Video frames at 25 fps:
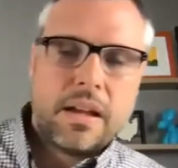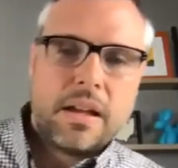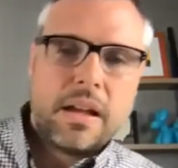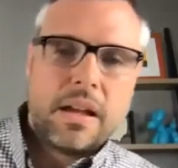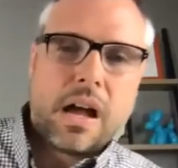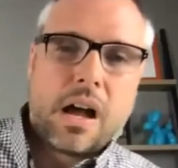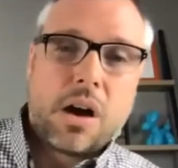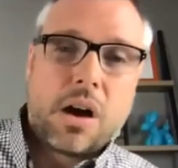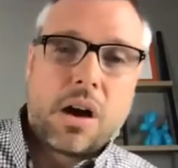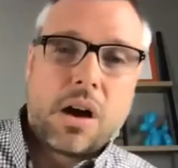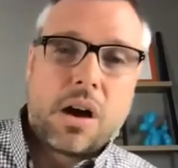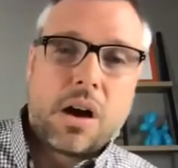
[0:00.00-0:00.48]

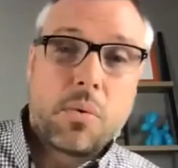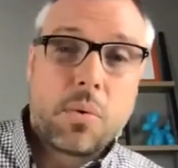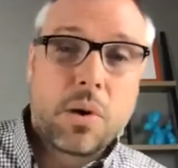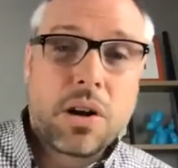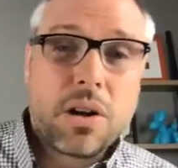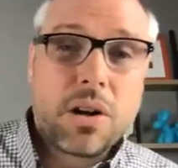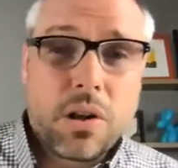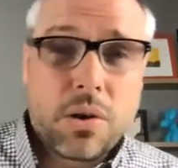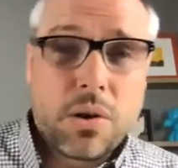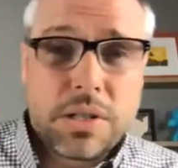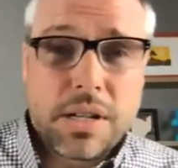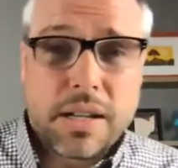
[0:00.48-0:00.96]
We're
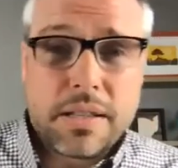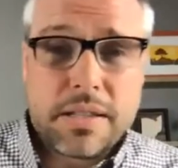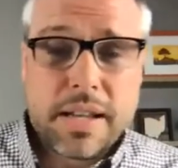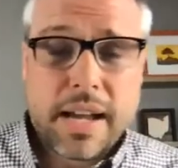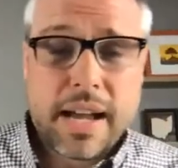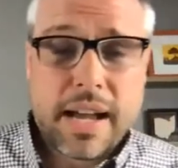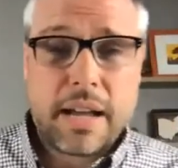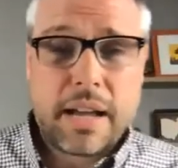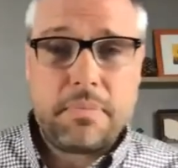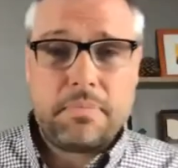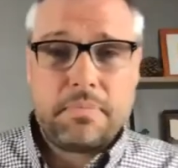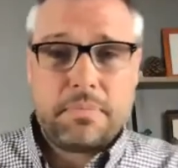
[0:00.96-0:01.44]
close on
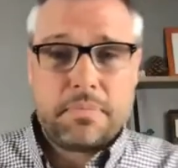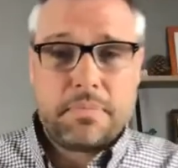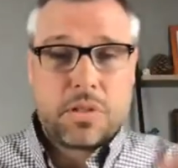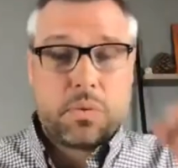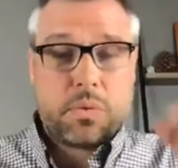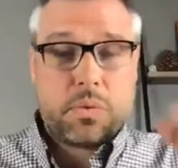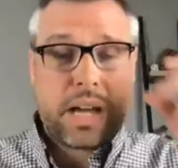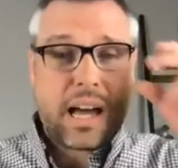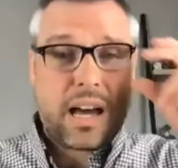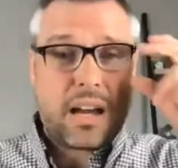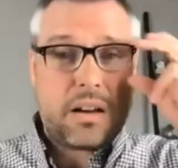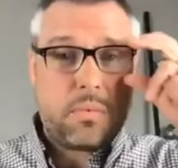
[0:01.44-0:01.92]
time. So we
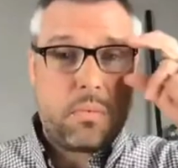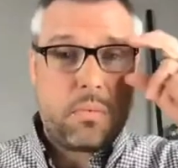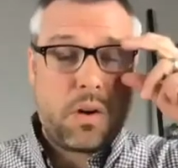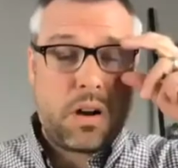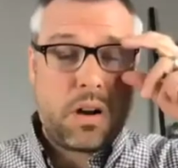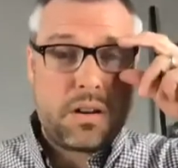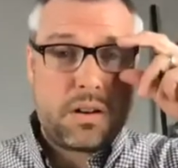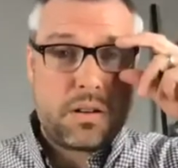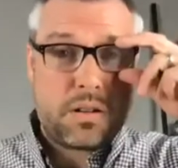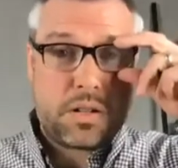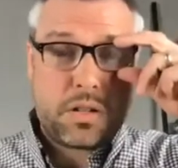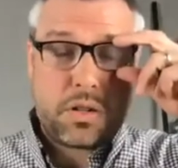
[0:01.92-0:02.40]
got 1
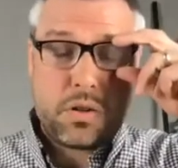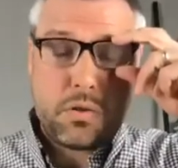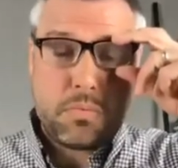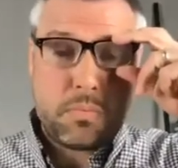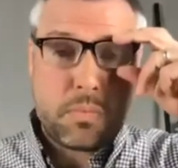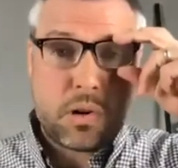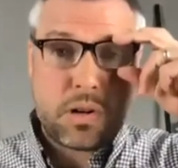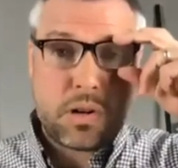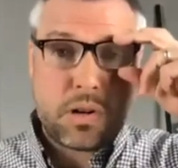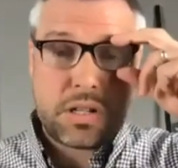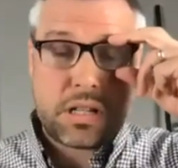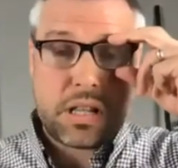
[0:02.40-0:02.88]
or 2
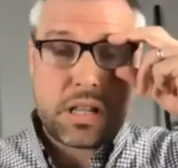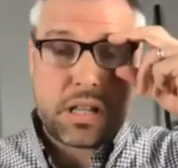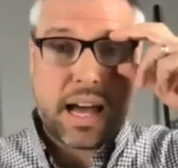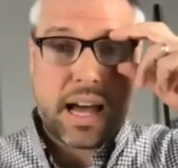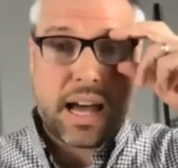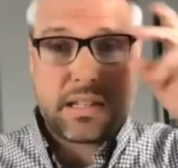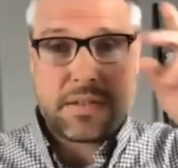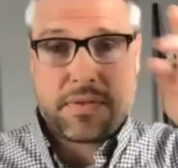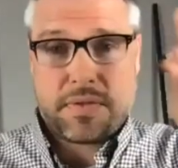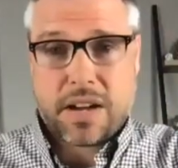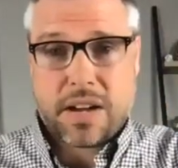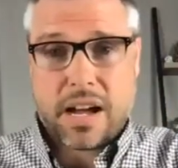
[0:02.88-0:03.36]
more slides
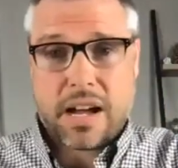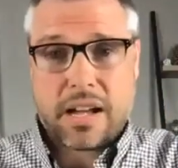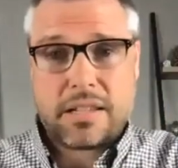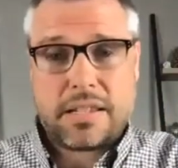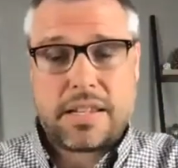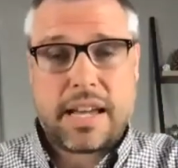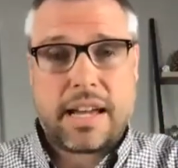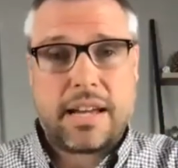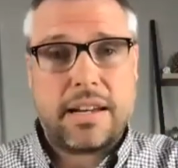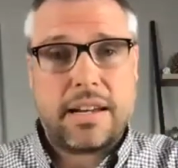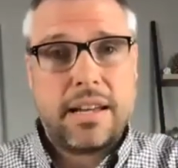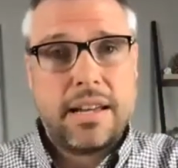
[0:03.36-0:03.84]
of
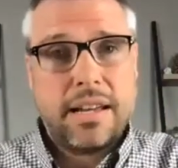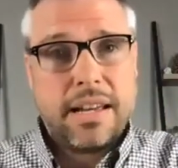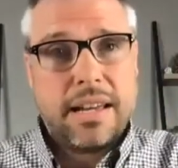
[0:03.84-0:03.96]
content,